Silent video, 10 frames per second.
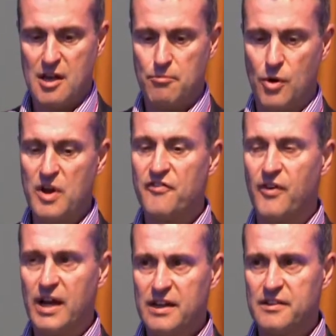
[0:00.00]
but we're
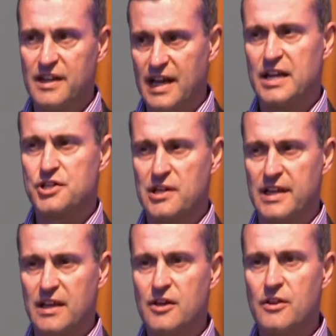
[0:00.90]
finding that
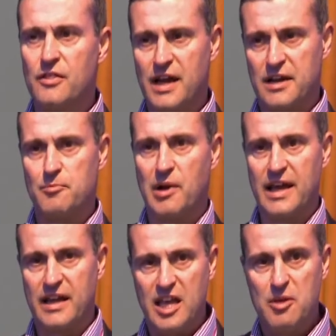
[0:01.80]
actually that can play
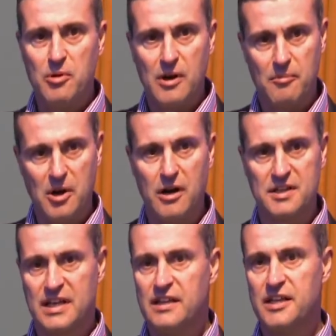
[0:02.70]
a key
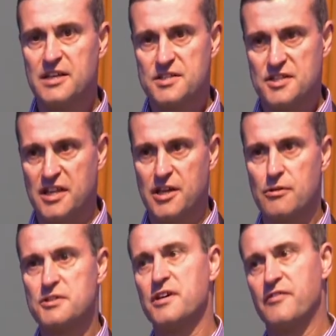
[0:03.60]
part in the
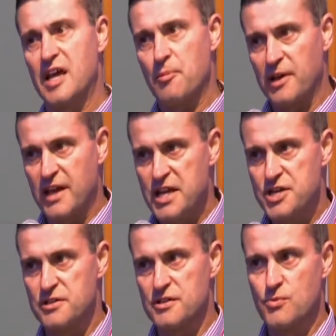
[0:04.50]
security of an
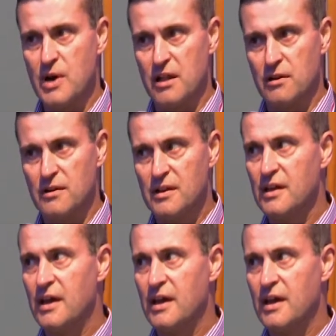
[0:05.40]
application as well,